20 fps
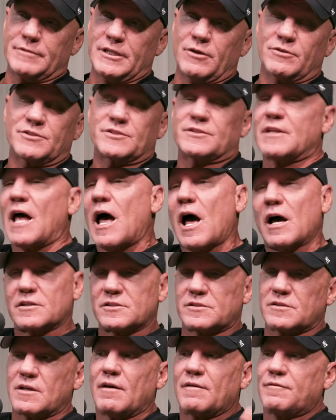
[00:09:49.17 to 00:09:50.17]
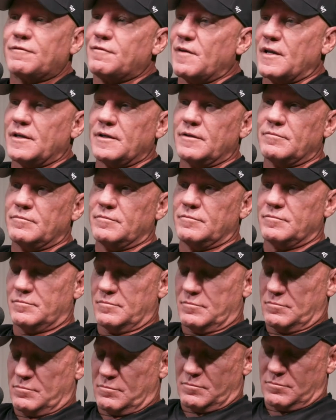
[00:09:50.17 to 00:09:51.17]
stock stuff. And
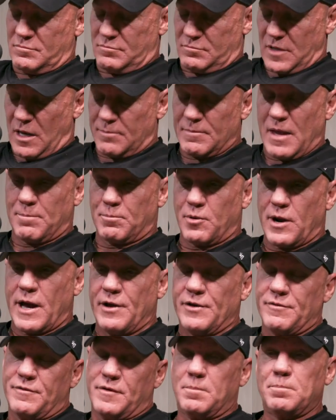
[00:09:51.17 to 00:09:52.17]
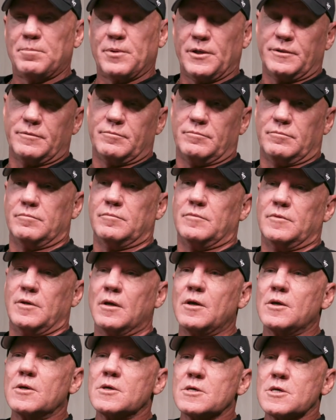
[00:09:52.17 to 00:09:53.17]
I'm not proud of it, but... Yeah.
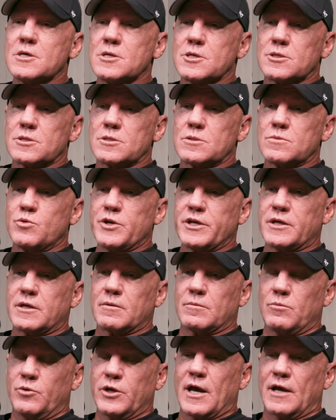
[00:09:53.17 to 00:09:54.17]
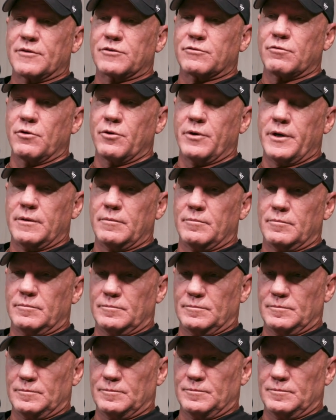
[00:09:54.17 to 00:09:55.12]
That counts as